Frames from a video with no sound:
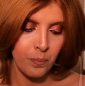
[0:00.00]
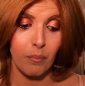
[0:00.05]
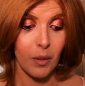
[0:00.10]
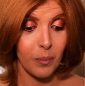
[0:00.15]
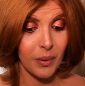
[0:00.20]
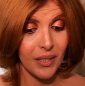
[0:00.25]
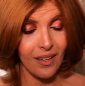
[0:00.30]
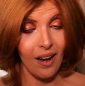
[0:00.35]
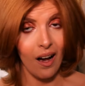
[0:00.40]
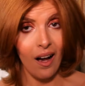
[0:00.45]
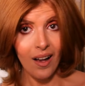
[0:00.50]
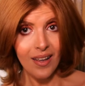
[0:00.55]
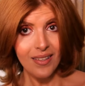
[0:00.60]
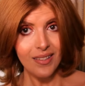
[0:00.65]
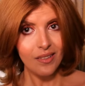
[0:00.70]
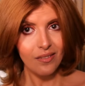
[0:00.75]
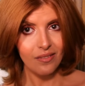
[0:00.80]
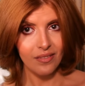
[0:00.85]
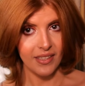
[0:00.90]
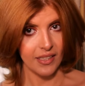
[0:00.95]
But
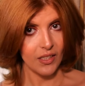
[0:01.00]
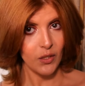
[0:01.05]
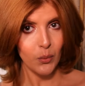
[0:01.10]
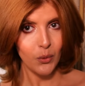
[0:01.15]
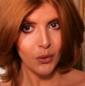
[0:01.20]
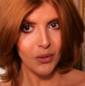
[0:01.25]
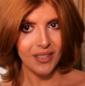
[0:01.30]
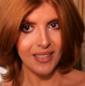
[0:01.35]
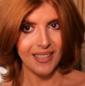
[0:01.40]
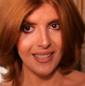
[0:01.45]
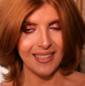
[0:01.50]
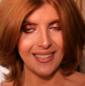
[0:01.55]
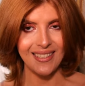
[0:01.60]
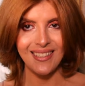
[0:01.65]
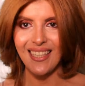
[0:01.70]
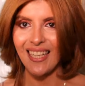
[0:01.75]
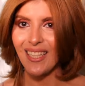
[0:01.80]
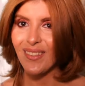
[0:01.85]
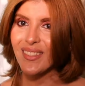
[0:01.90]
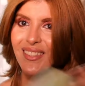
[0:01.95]
because of this
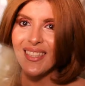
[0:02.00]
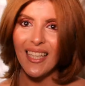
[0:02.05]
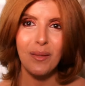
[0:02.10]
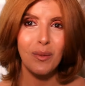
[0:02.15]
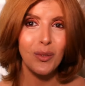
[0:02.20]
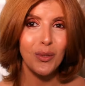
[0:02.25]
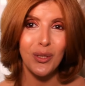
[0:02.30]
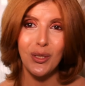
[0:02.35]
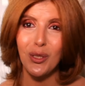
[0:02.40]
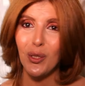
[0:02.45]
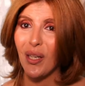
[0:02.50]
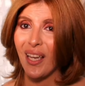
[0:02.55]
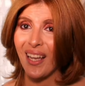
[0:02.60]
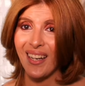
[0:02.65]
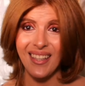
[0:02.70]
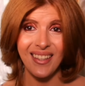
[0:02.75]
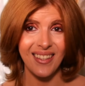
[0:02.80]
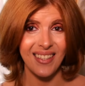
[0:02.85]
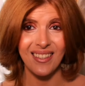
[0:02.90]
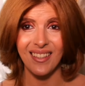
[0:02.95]
routine, I was able to do
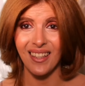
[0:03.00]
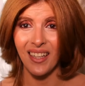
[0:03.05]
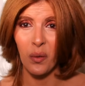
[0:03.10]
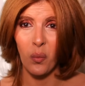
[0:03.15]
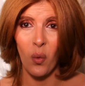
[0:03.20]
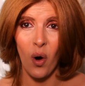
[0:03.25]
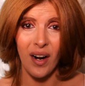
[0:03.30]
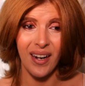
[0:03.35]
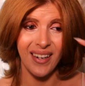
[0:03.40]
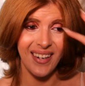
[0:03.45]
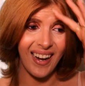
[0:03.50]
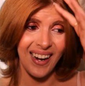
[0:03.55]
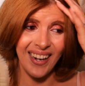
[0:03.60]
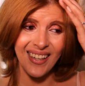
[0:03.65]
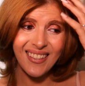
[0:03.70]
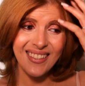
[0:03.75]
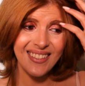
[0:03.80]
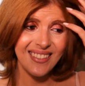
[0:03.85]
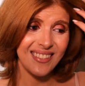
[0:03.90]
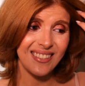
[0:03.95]
anything that I wanted.
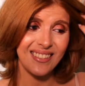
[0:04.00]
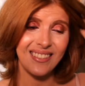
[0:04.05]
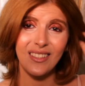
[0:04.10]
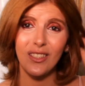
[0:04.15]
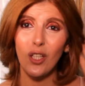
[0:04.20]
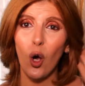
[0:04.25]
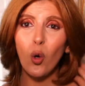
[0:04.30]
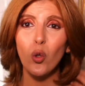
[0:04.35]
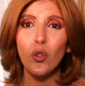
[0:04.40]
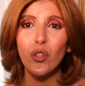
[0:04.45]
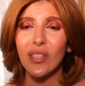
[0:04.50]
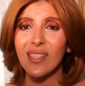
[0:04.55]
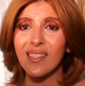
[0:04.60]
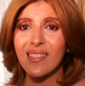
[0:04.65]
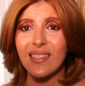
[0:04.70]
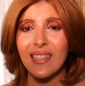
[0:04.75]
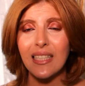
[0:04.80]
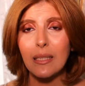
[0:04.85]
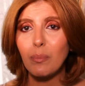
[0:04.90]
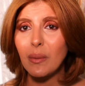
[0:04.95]
I don't
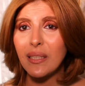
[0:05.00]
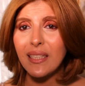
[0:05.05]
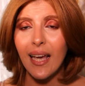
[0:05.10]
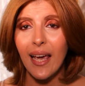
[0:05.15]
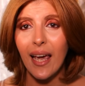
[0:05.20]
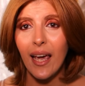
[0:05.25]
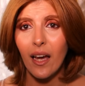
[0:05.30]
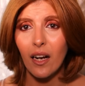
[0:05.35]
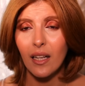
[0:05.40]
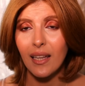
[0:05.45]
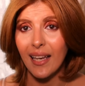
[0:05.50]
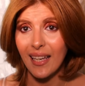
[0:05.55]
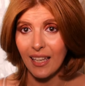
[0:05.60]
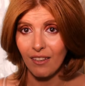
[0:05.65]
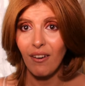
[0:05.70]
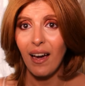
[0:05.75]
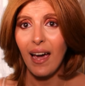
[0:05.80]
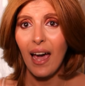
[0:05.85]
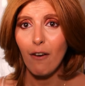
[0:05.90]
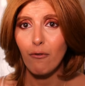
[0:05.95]
sleep in hair. Like
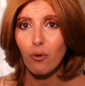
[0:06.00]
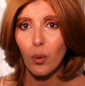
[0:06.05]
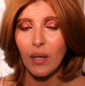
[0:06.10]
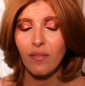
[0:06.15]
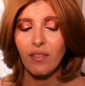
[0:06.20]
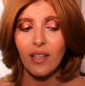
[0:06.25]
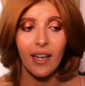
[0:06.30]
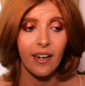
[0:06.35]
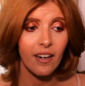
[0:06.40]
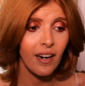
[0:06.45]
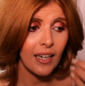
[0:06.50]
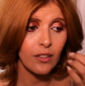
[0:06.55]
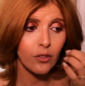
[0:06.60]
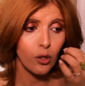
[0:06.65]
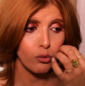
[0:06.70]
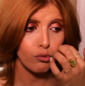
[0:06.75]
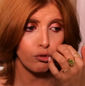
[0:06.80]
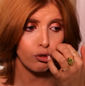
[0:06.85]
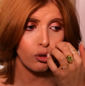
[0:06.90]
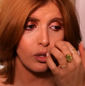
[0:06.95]
if I have wavy hair, I
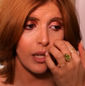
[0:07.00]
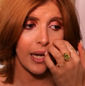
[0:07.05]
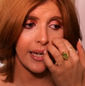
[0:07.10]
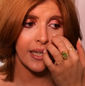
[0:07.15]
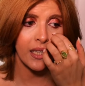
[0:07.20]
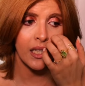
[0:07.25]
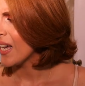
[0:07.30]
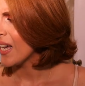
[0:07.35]
don't do like